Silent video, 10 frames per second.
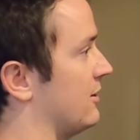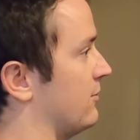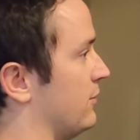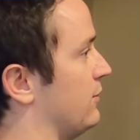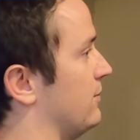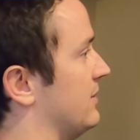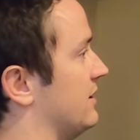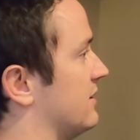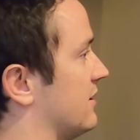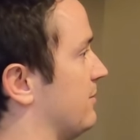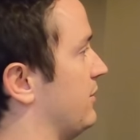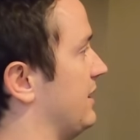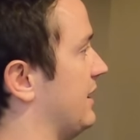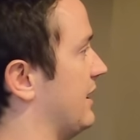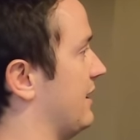the room to
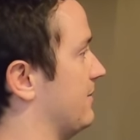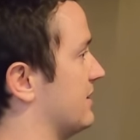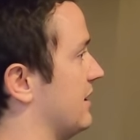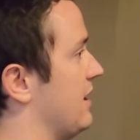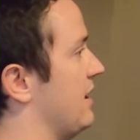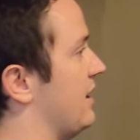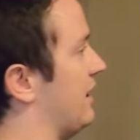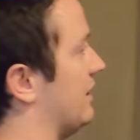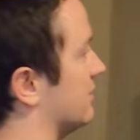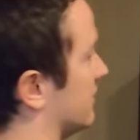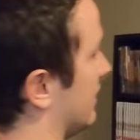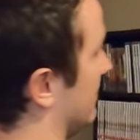complete games. I also